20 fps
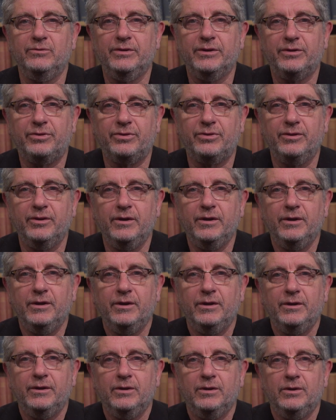with
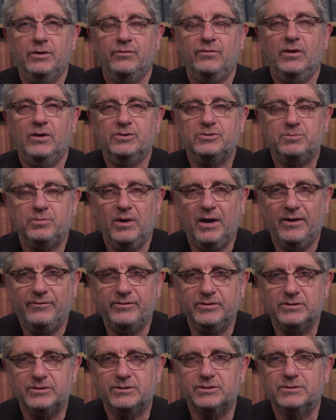false
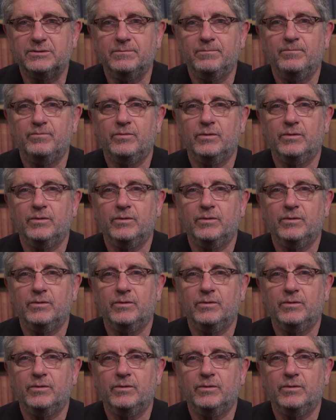prophets,